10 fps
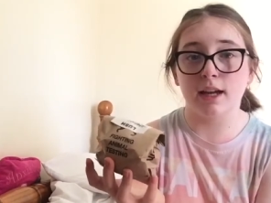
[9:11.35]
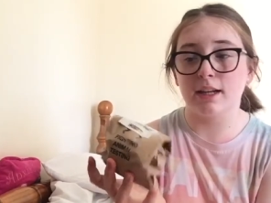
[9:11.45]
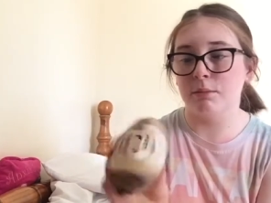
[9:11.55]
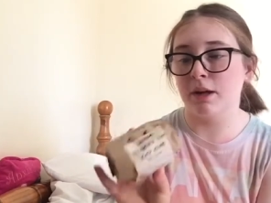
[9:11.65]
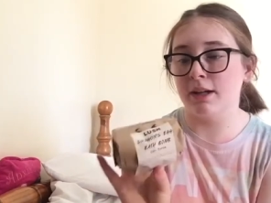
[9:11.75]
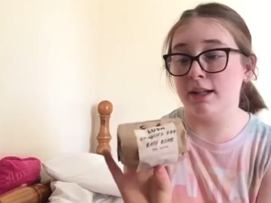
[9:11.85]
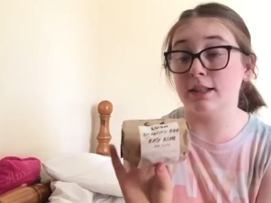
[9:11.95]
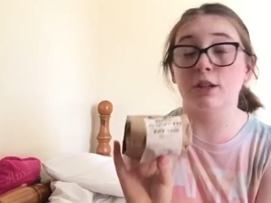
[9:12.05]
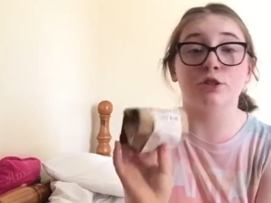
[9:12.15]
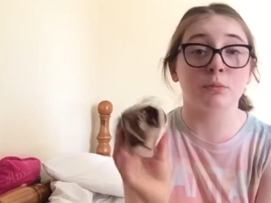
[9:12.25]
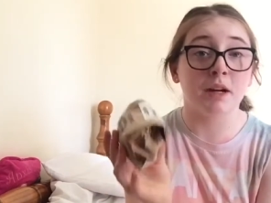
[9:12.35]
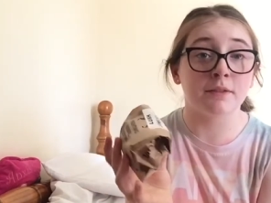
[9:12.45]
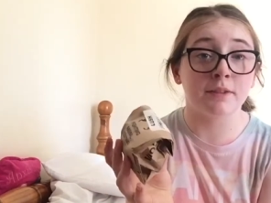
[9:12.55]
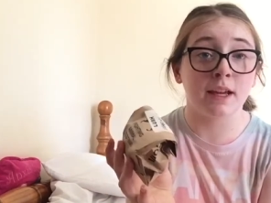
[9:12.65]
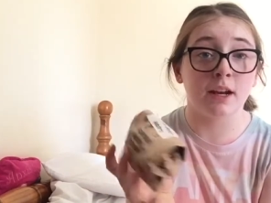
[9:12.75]
and apparently it turns your
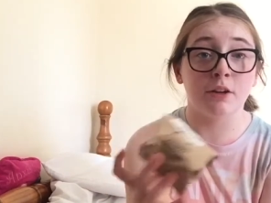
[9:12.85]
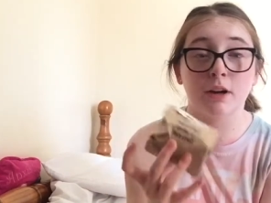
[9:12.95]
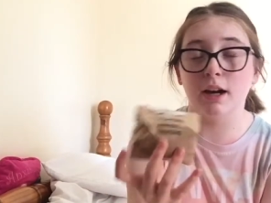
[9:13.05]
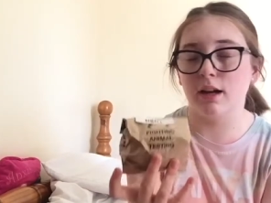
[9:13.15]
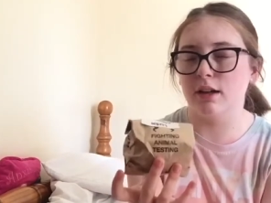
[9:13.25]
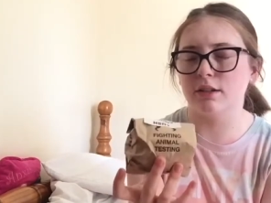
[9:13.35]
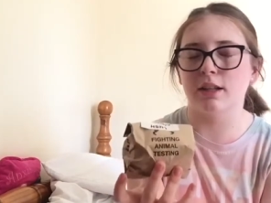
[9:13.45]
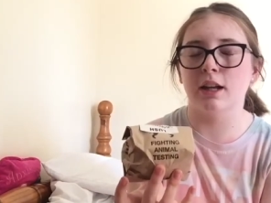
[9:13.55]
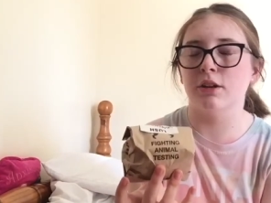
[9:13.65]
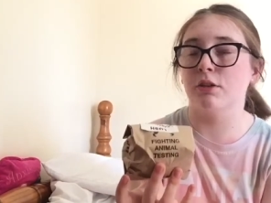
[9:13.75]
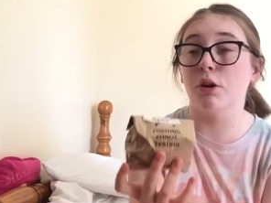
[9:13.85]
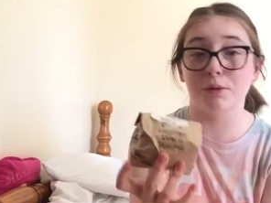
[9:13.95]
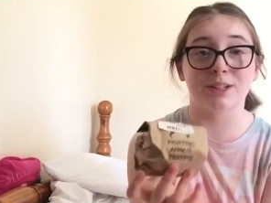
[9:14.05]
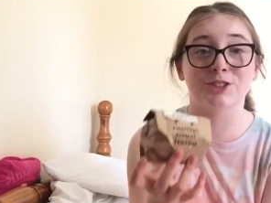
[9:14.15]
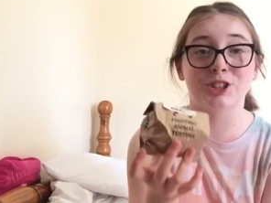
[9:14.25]
bath yellow, uh, yellow,
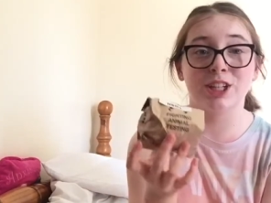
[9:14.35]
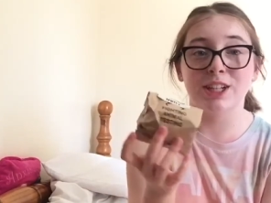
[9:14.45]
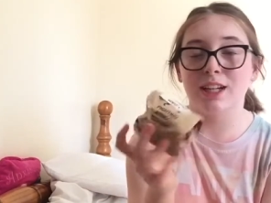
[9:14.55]
orange,